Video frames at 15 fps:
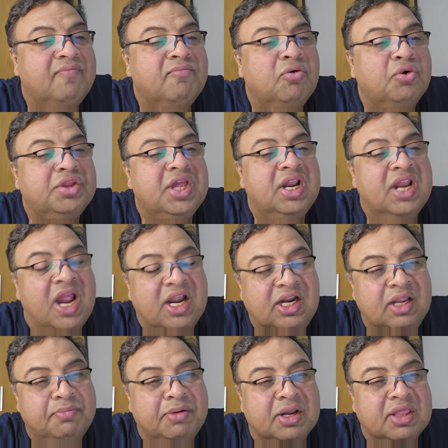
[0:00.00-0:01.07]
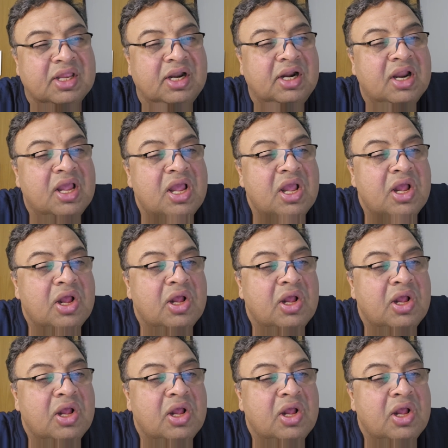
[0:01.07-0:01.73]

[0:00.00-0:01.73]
of more than 90%